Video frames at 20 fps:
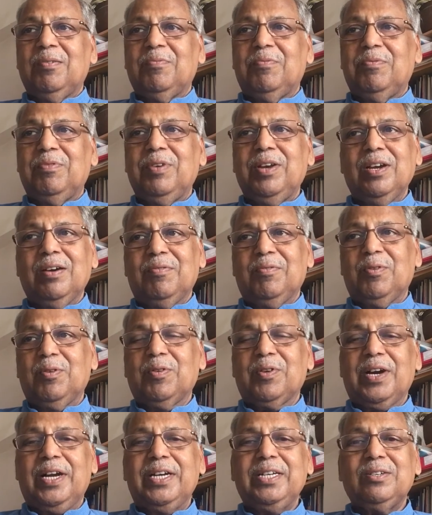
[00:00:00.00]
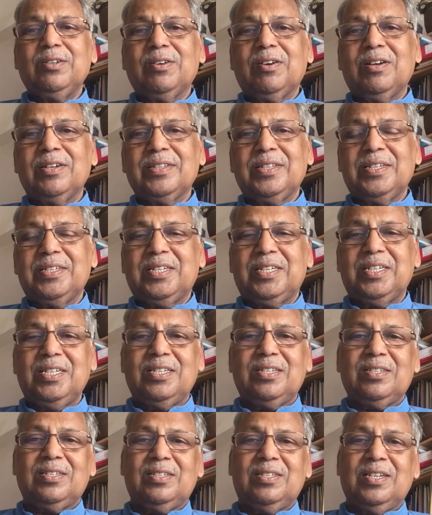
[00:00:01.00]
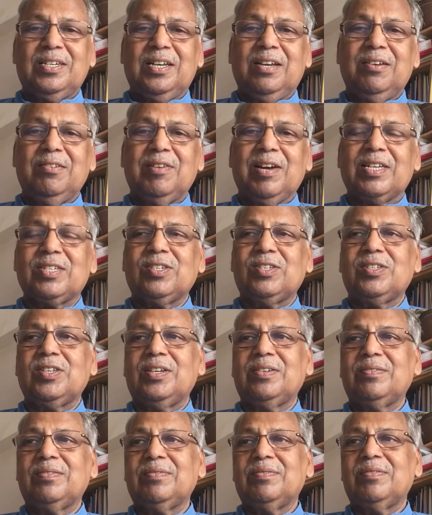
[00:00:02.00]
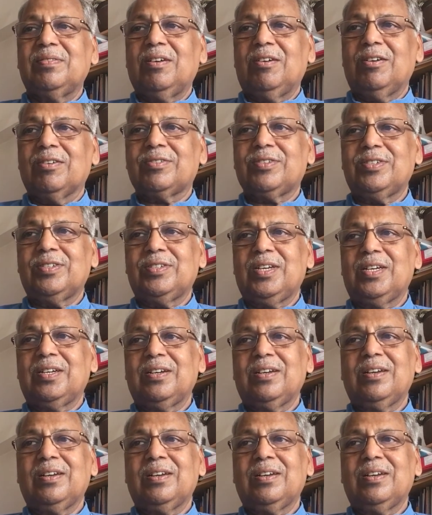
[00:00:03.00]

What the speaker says: We have no right to cut the trees that give oxygen.